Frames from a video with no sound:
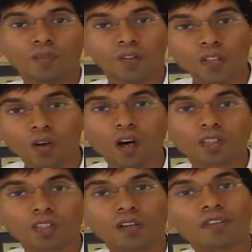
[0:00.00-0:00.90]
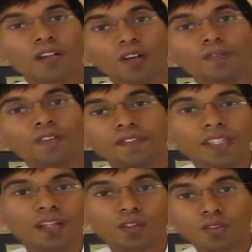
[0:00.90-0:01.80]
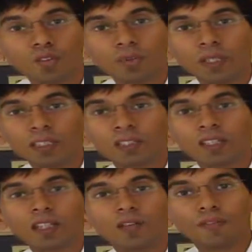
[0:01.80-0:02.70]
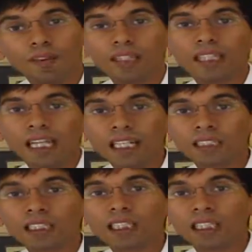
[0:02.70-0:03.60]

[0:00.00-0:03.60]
For the cost of around 50,000 rupees for the test,